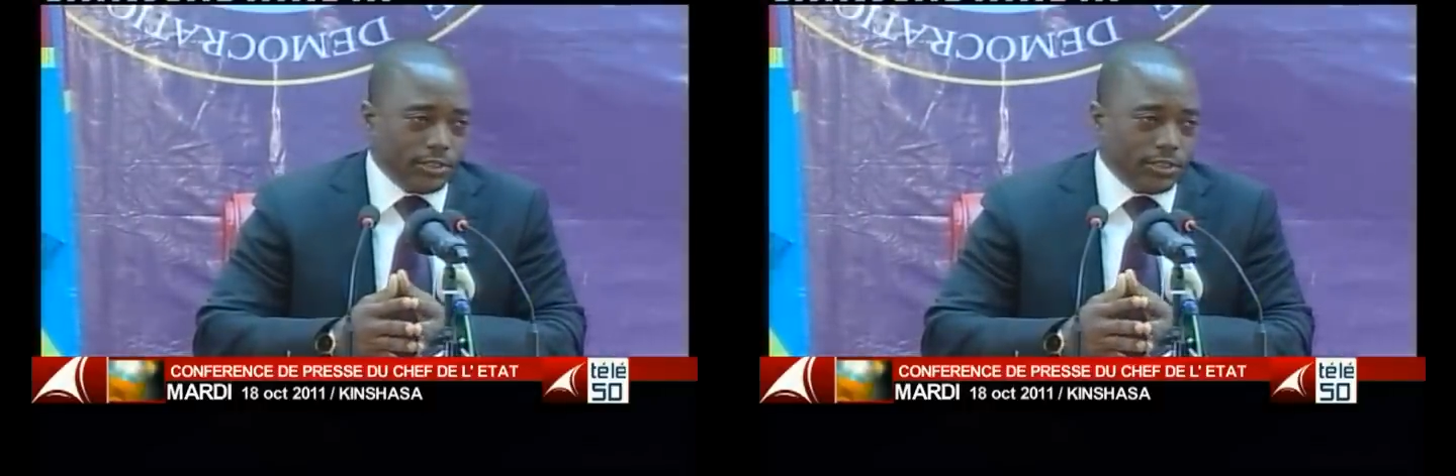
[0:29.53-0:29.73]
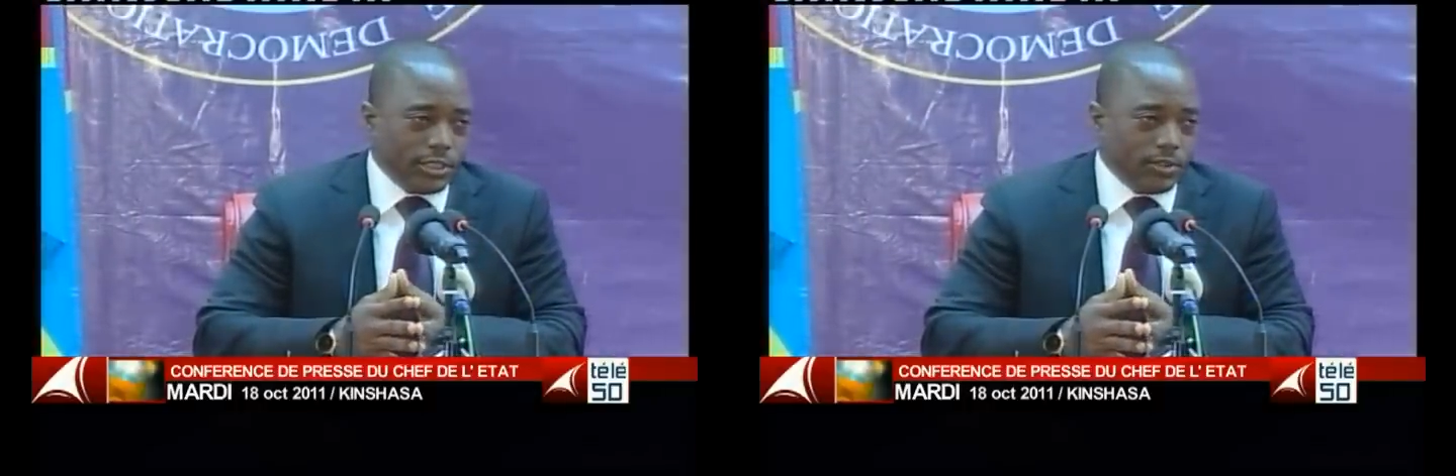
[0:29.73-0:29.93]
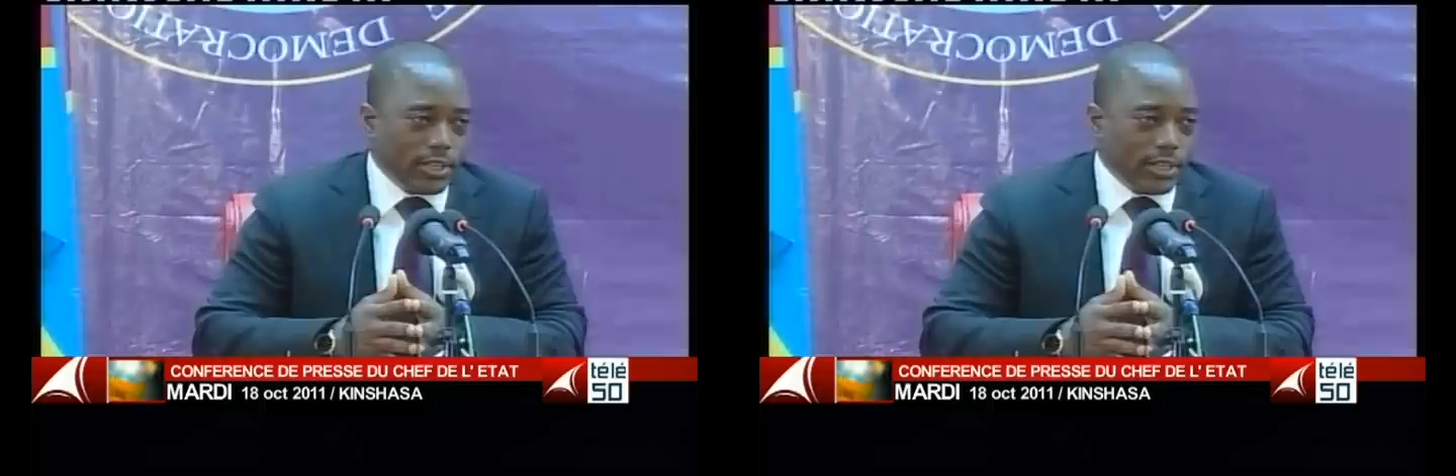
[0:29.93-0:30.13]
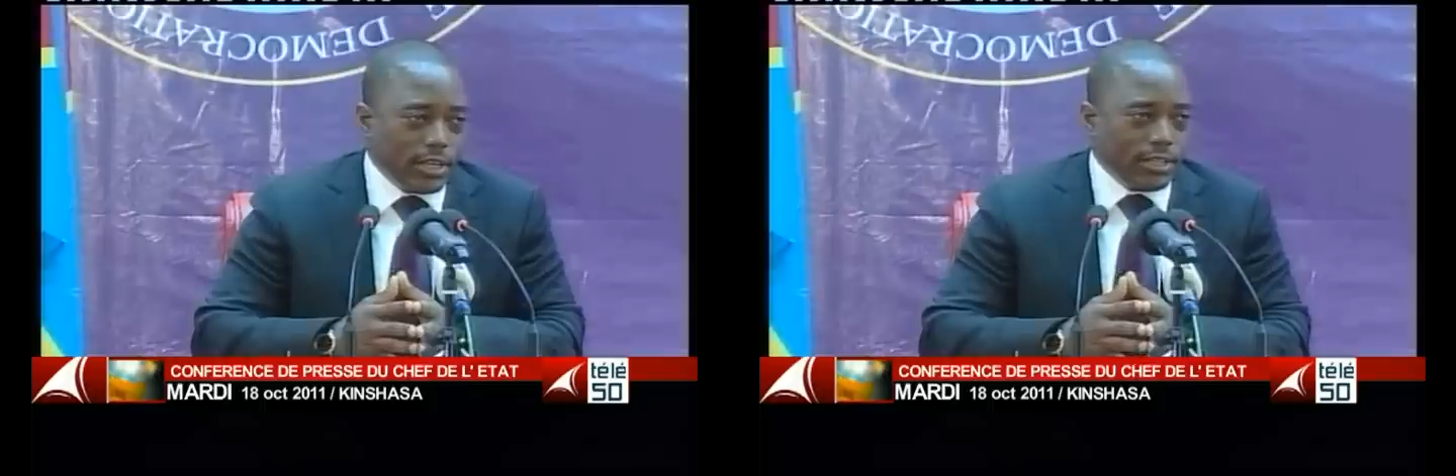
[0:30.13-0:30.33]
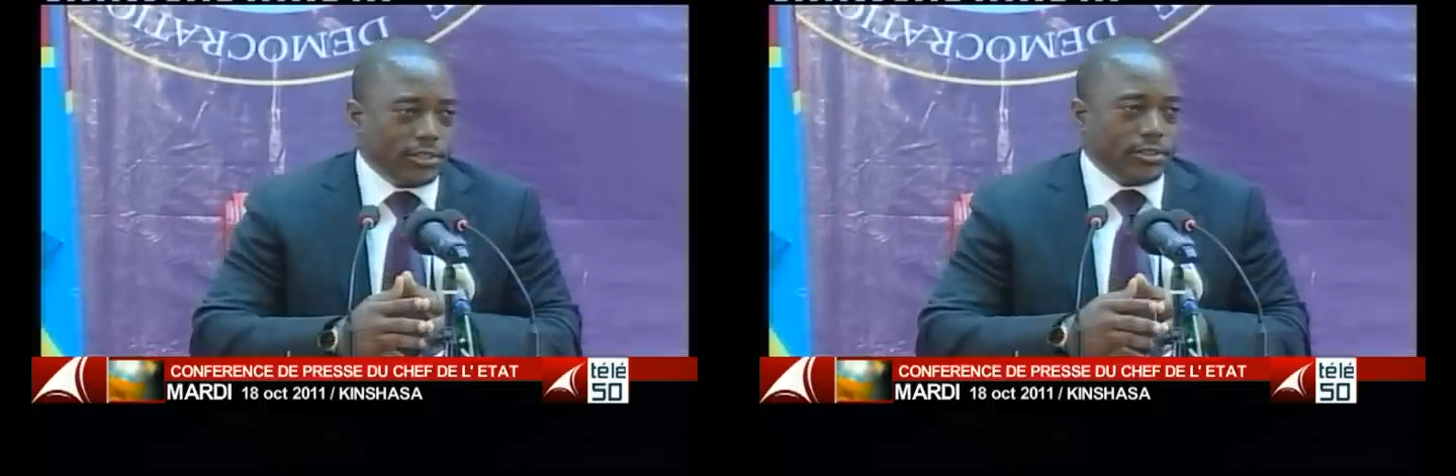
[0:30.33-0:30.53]
these
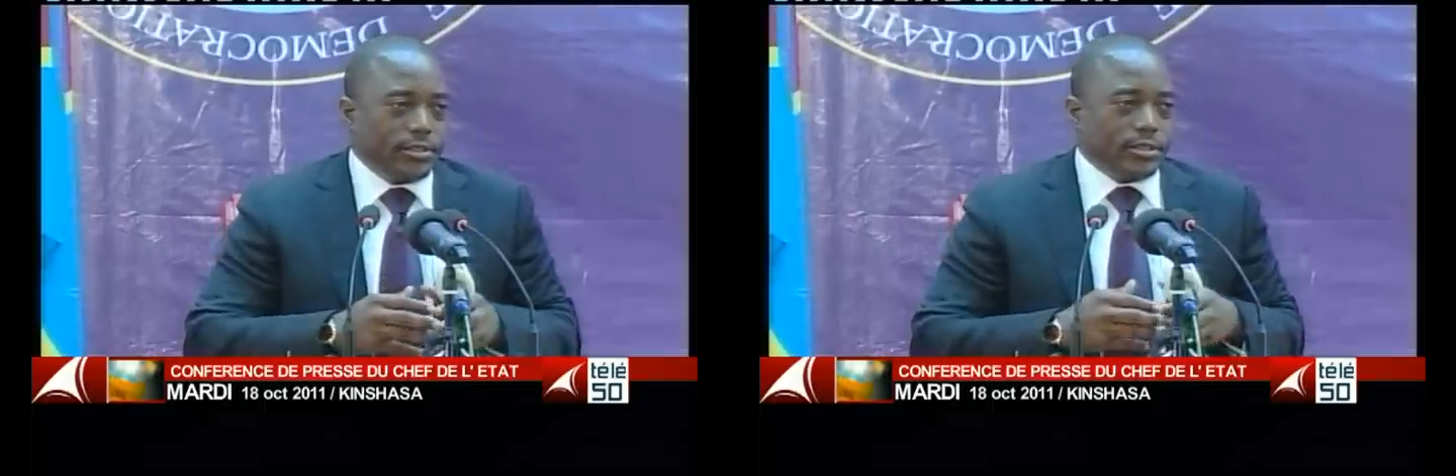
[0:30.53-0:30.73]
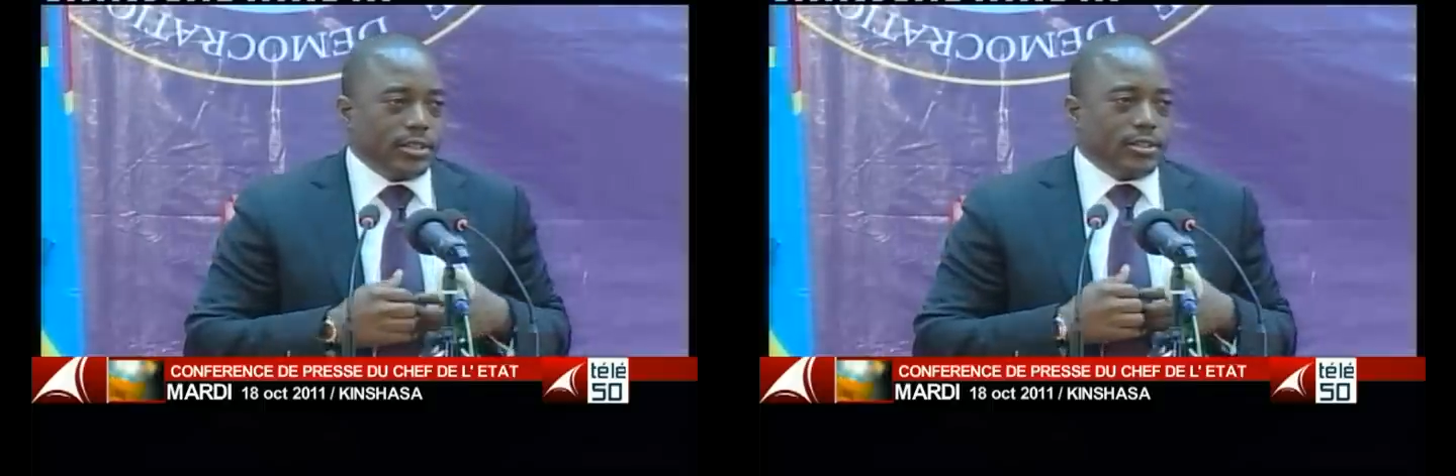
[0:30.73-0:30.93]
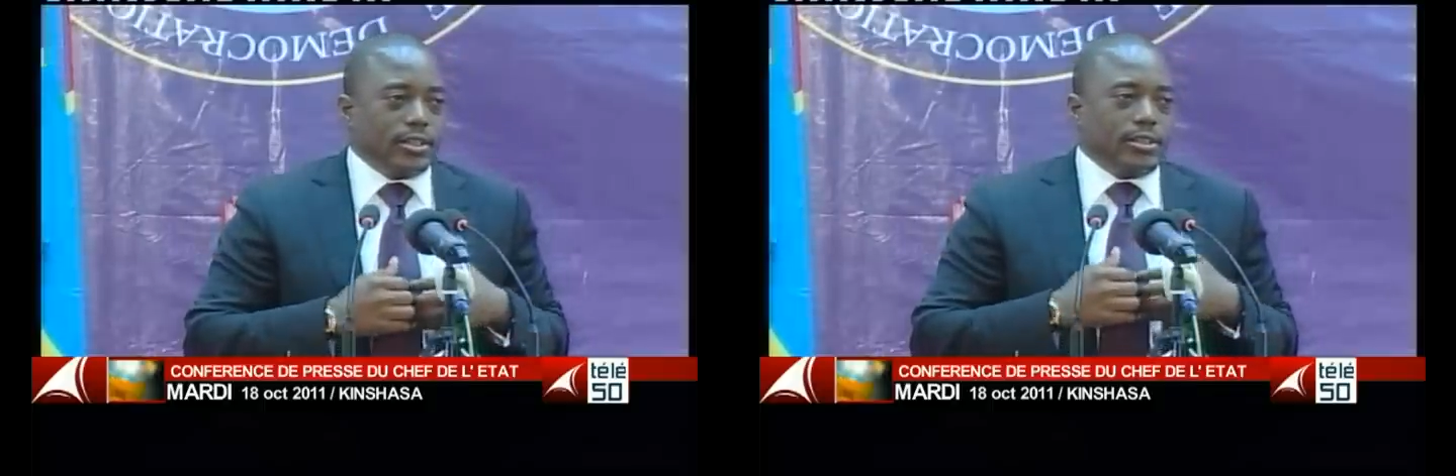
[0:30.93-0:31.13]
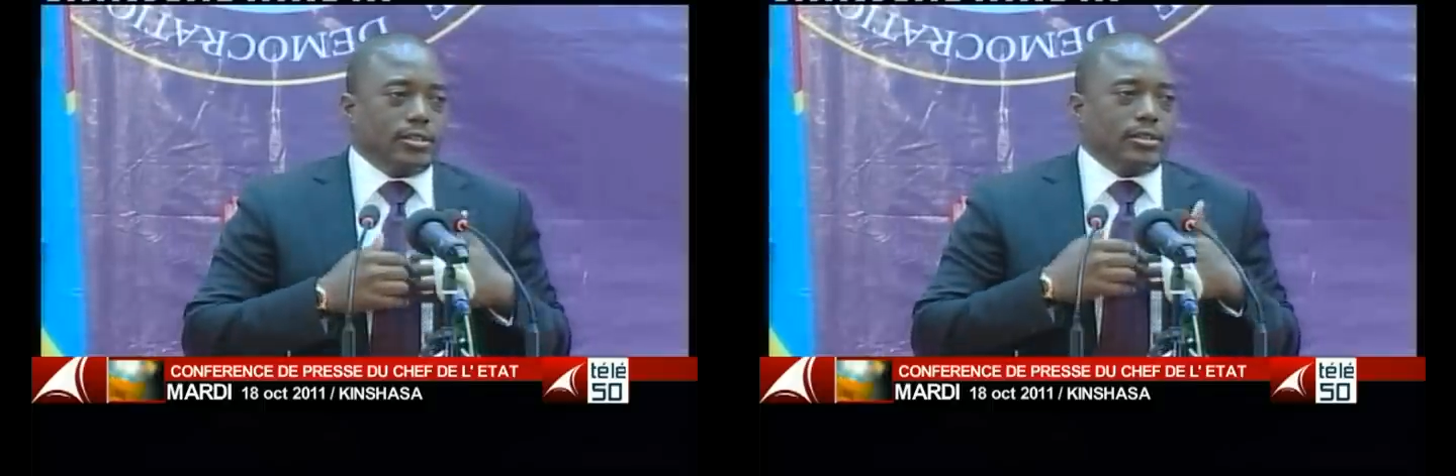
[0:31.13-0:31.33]
elections are organized